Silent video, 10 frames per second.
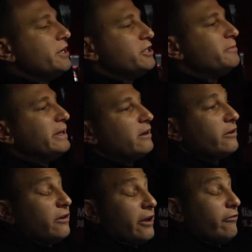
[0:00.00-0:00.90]
she's being a
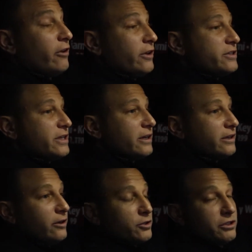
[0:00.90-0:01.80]
little
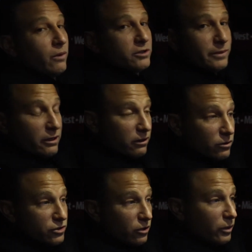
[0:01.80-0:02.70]
unrealistic. You know, she wants me to
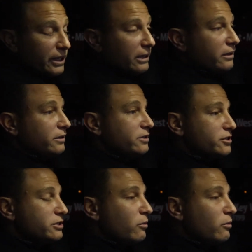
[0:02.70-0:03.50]
close in a week. She